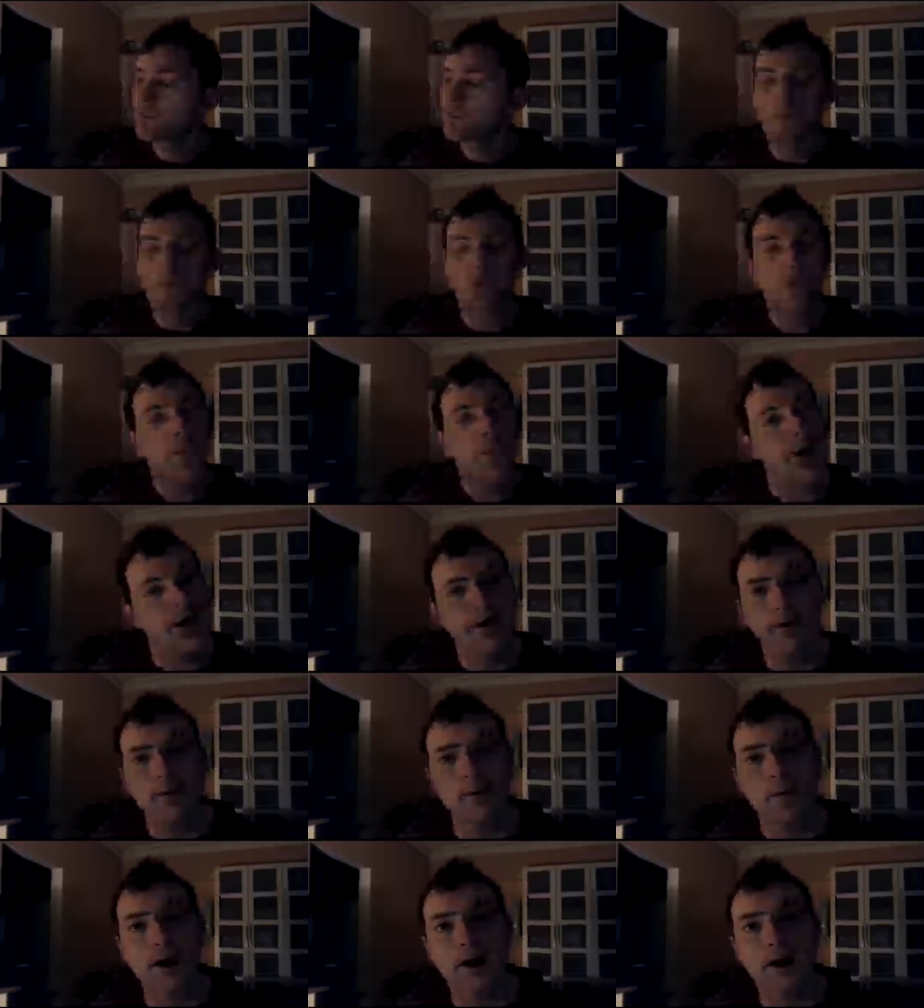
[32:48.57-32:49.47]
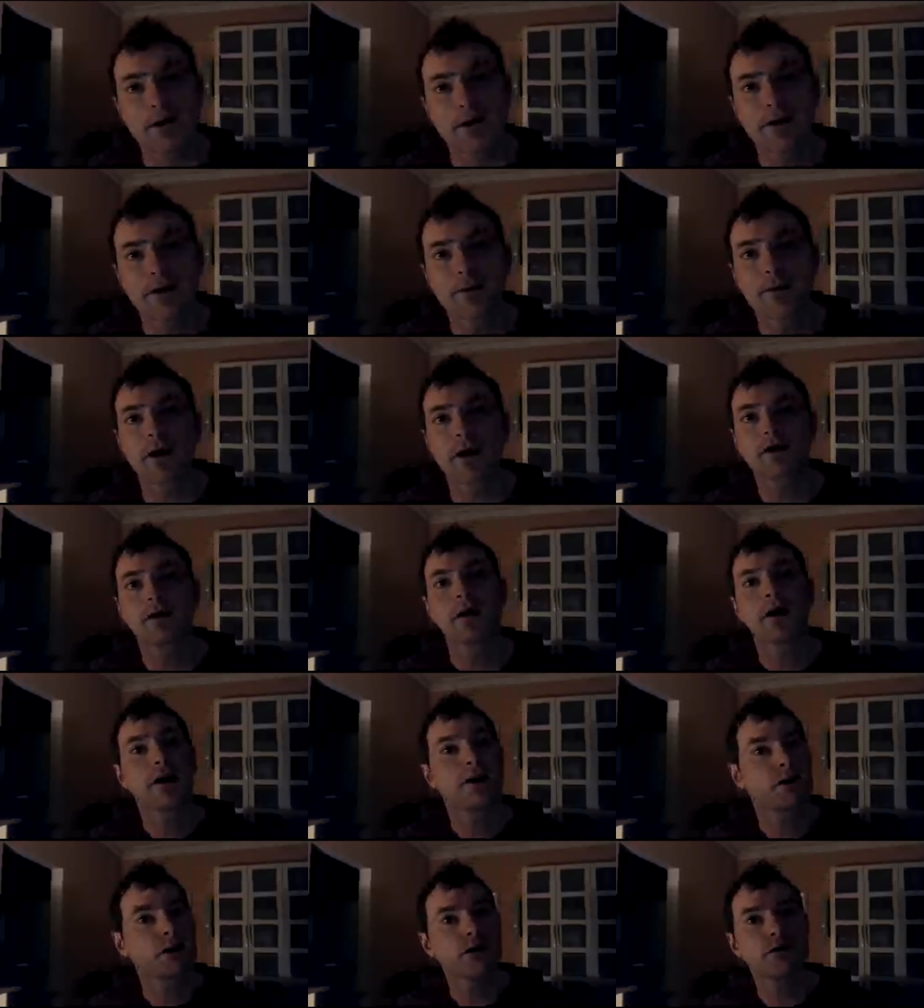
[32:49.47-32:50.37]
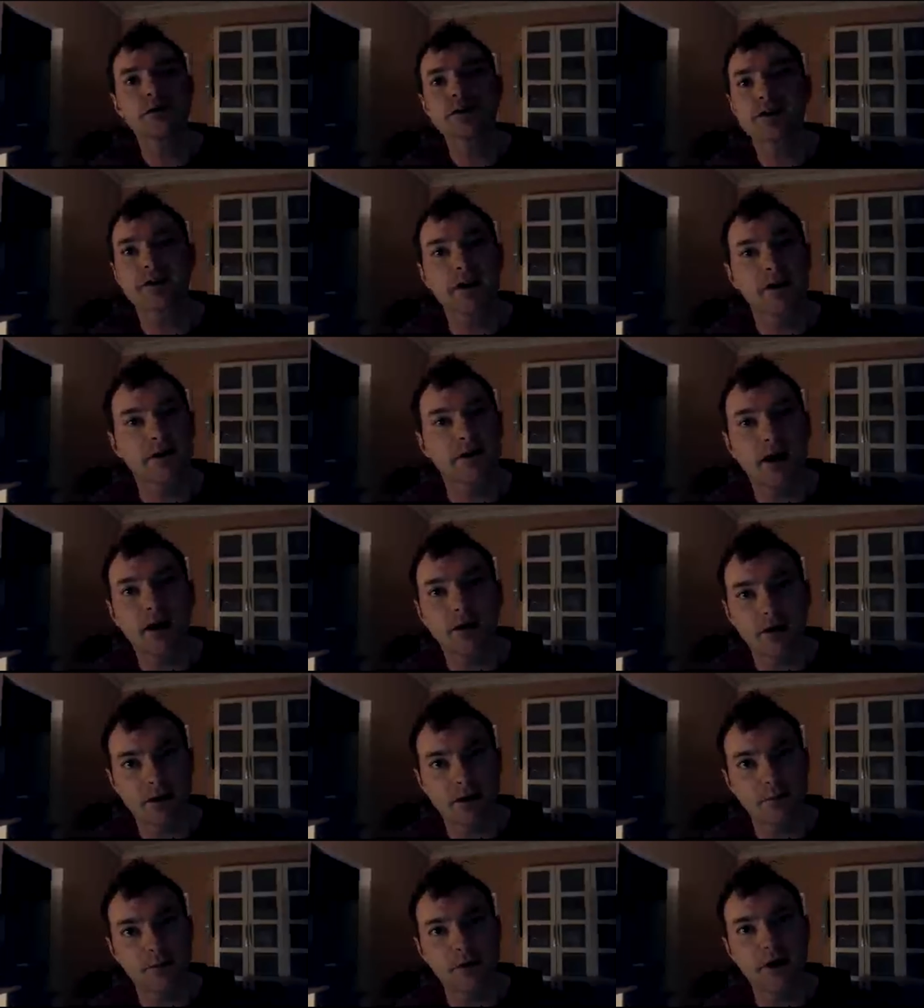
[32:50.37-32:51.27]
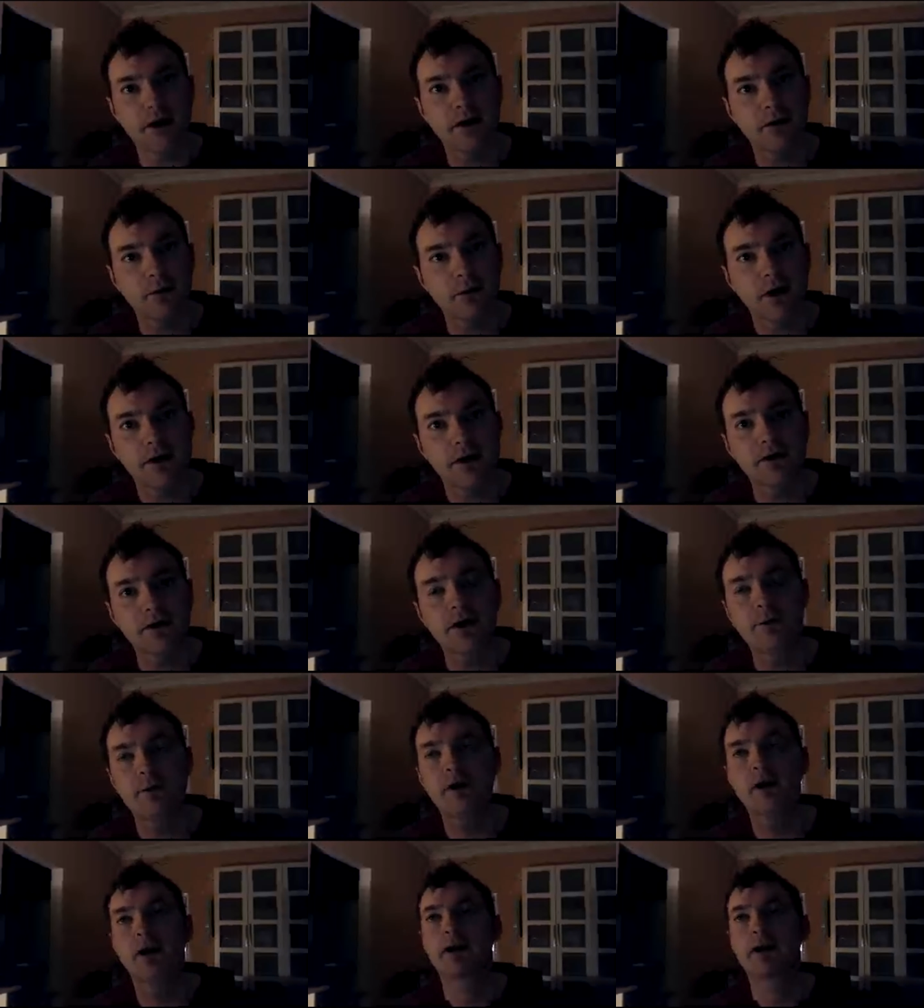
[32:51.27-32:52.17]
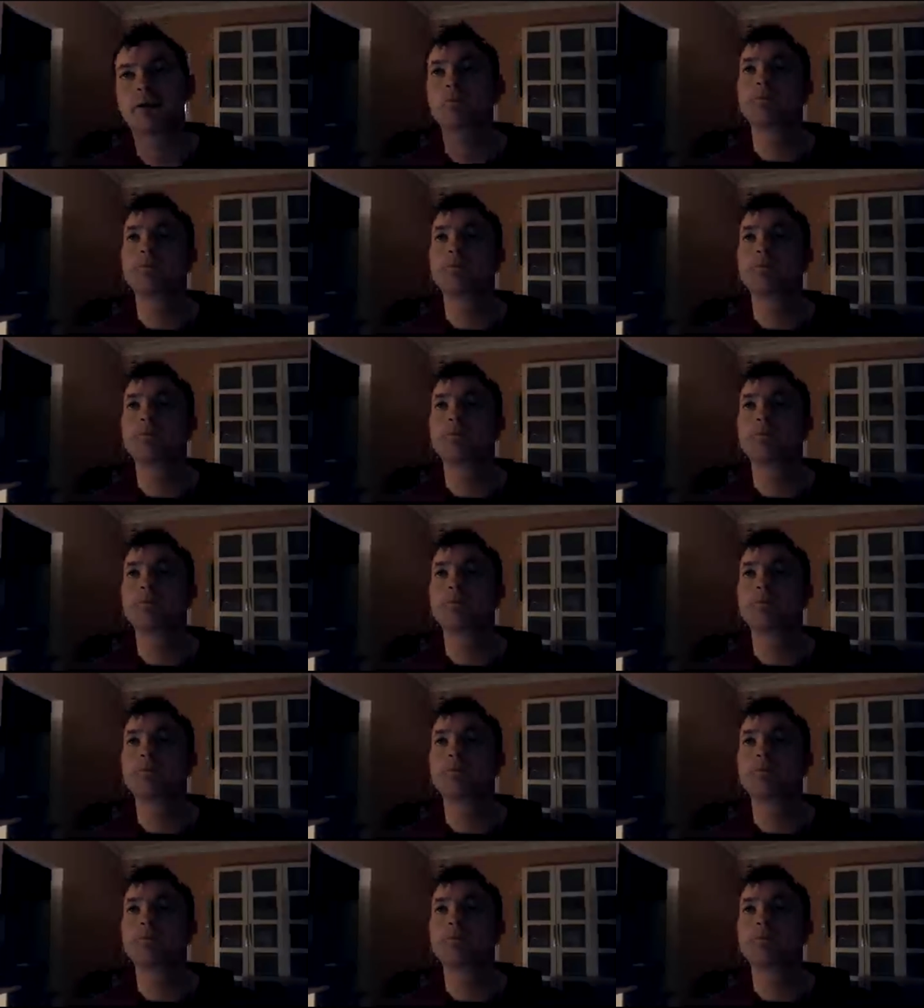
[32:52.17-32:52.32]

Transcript: it's a madness, man. I don't understand how they can play the way that they play.